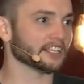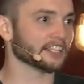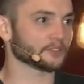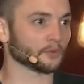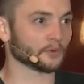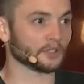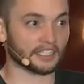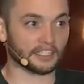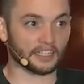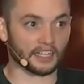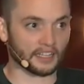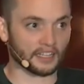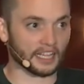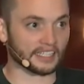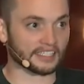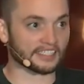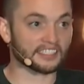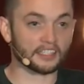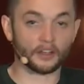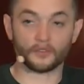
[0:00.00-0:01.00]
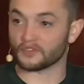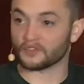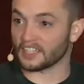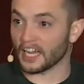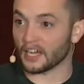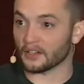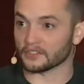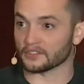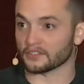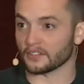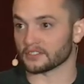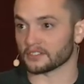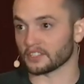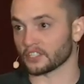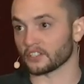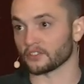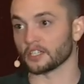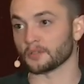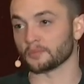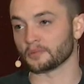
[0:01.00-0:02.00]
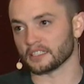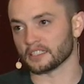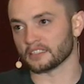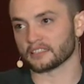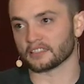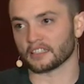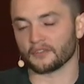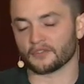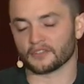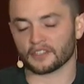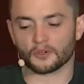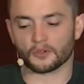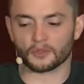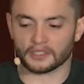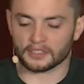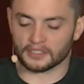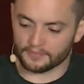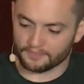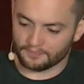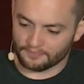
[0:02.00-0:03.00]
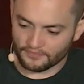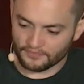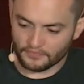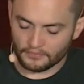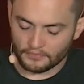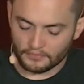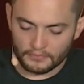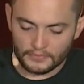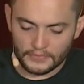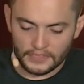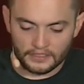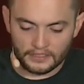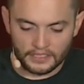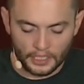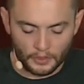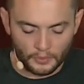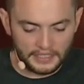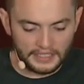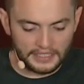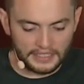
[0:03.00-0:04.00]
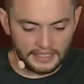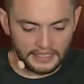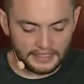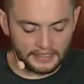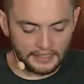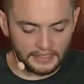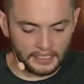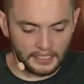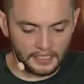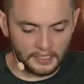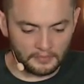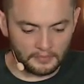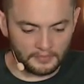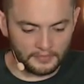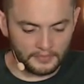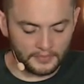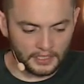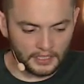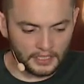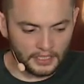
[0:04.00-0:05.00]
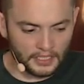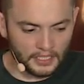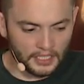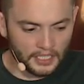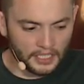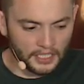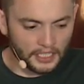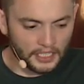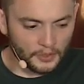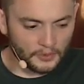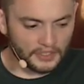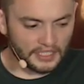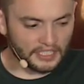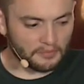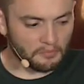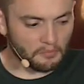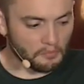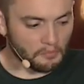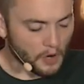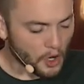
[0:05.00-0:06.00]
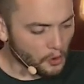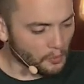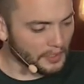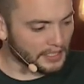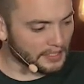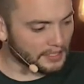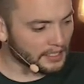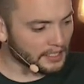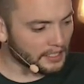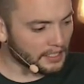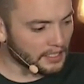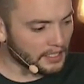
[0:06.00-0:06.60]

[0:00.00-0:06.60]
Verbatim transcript: that's when a lot of self-doubt starts to creep in and stuff. And there was there was this, um, there was this moment